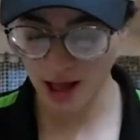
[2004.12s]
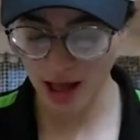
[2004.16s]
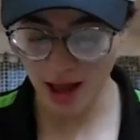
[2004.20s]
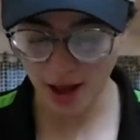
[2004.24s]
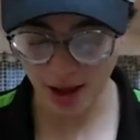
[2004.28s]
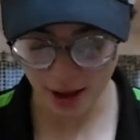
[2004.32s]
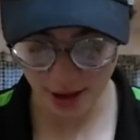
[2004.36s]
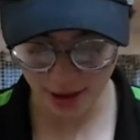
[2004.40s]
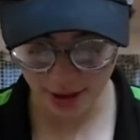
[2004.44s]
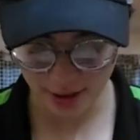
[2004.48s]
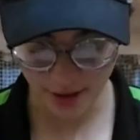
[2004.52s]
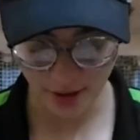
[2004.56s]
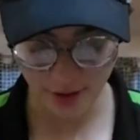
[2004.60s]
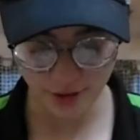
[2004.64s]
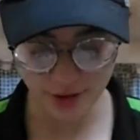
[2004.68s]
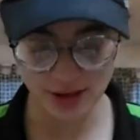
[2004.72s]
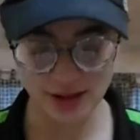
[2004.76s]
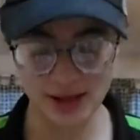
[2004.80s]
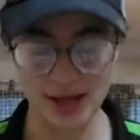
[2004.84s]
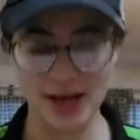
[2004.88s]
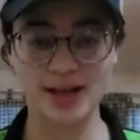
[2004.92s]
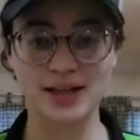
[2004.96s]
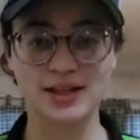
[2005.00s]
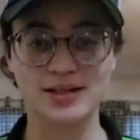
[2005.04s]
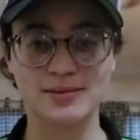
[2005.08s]
all those
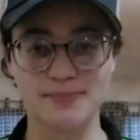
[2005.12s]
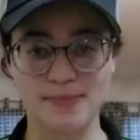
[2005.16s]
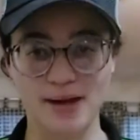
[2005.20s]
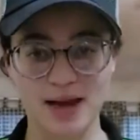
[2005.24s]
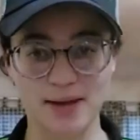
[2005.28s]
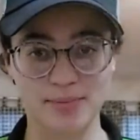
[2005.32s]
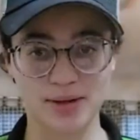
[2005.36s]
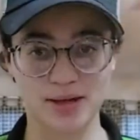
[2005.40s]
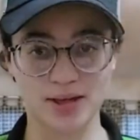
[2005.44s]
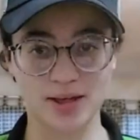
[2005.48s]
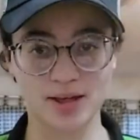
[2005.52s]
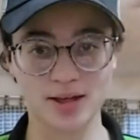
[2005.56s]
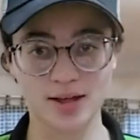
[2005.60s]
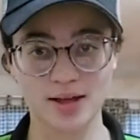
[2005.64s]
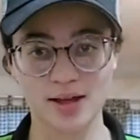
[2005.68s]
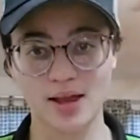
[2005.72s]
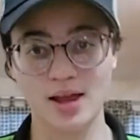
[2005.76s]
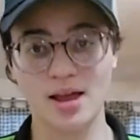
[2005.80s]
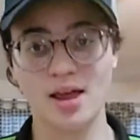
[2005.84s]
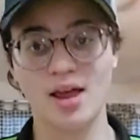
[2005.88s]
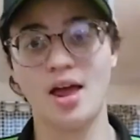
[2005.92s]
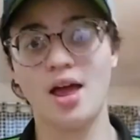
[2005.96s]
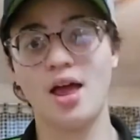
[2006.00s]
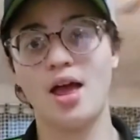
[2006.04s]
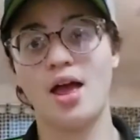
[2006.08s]
things maybe.
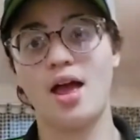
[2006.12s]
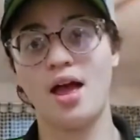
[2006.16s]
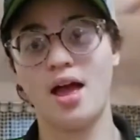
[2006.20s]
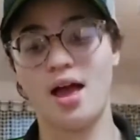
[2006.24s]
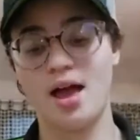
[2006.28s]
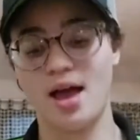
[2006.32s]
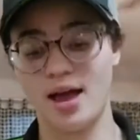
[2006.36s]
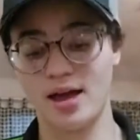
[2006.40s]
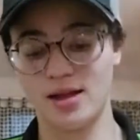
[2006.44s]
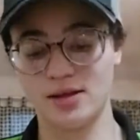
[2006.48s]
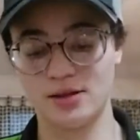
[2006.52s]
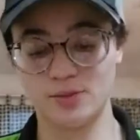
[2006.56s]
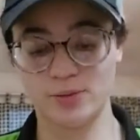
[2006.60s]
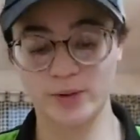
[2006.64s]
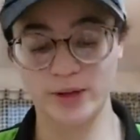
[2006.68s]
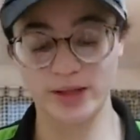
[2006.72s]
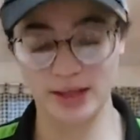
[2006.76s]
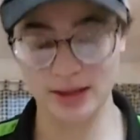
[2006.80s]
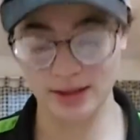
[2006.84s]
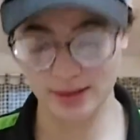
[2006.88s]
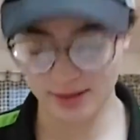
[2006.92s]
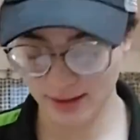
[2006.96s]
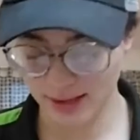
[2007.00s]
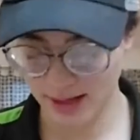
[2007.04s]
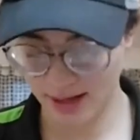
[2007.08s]
And we
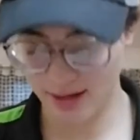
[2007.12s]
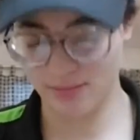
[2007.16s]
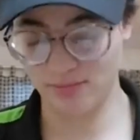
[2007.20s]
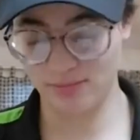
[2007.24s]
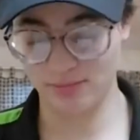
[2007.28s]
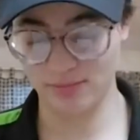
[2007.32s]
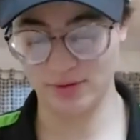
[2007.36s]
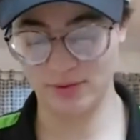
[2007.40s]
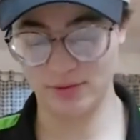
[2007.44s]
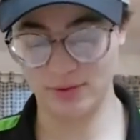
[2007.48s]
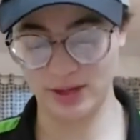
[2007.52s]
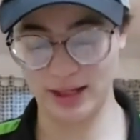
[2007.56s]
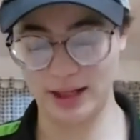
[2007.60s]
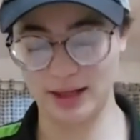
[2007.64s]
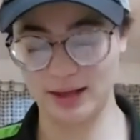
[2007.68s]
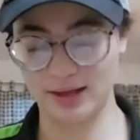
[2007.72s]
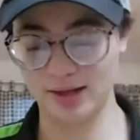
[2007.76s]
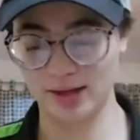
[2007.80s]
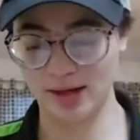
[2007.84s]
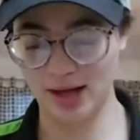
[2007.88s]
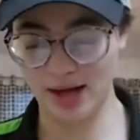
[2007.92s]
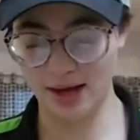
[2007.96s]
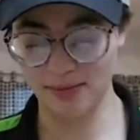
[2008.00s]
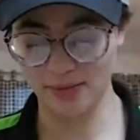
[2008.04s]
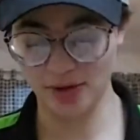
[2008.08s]
need to
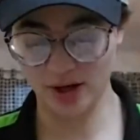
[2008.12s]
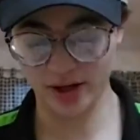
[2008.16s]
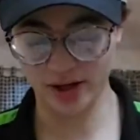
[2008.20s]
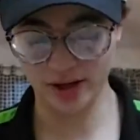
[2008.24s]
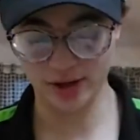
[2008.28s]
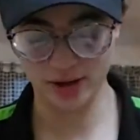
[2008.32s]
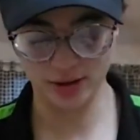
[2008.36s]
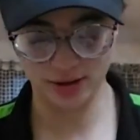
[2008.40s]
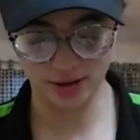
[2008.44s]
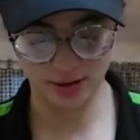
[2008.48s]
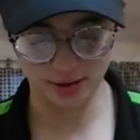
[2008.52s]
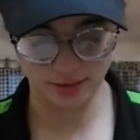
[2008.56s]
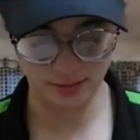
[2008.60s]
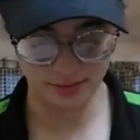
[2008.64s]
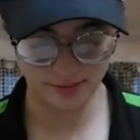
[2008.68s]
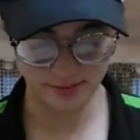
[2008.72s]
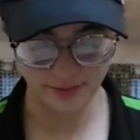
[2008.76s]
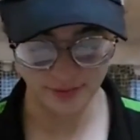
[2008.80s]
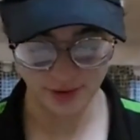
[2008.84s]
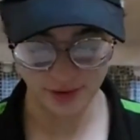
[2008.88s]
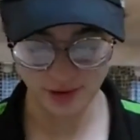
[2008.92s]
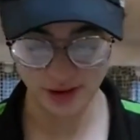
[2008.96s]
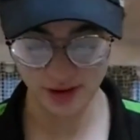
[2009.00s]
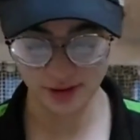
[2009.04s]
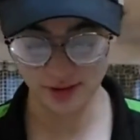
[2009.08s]
name our girl.
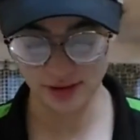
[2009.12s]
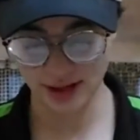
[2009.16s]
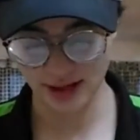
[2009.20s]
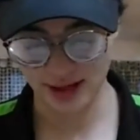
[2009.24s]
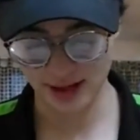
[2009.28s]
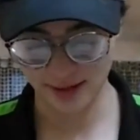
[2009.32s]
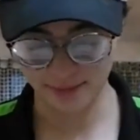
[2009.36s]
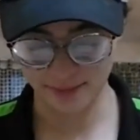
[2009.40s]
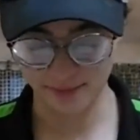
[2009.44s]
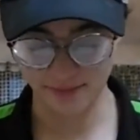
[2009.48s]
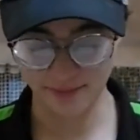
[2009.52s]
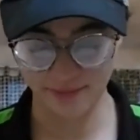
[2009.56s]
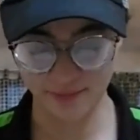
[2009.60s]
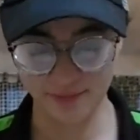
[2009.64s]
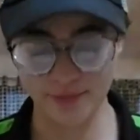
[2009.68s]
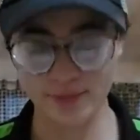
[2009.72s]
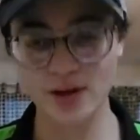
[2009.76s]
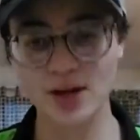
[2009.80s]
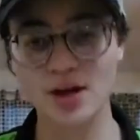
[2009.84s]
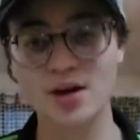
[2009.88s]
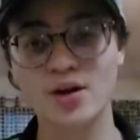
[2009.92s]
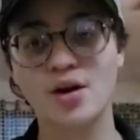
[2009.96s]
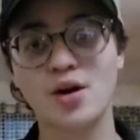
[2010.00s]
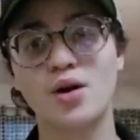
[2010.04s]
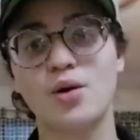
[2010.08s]
What's her name?
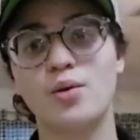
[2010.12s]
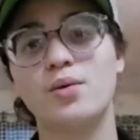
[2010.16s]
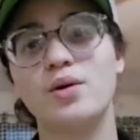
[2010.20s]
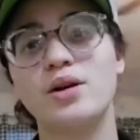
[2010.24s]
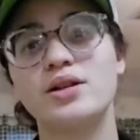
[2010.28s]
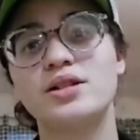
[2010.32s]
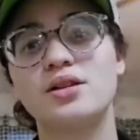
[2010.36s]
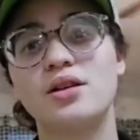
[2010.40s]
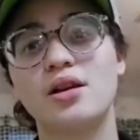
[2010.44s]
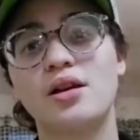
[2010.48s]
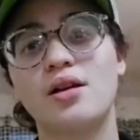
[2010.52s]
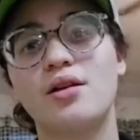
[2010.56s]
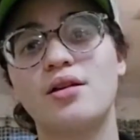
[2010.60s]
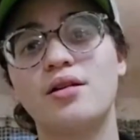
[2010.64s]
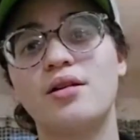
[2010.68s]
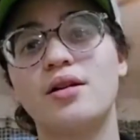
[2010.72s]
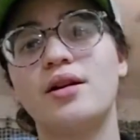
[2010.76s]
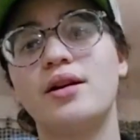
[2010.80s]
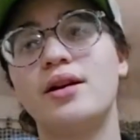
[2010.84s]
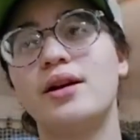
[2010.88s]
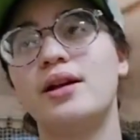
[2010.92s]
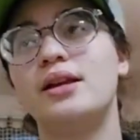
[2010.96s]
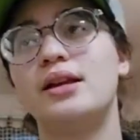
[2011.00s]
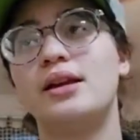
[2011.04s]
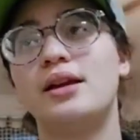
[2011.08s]
What's a
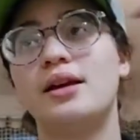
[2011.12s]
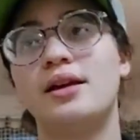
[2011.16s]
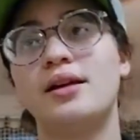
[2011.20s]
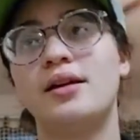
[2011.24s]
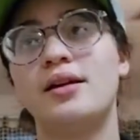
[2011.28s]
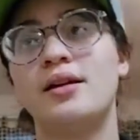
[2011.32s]
good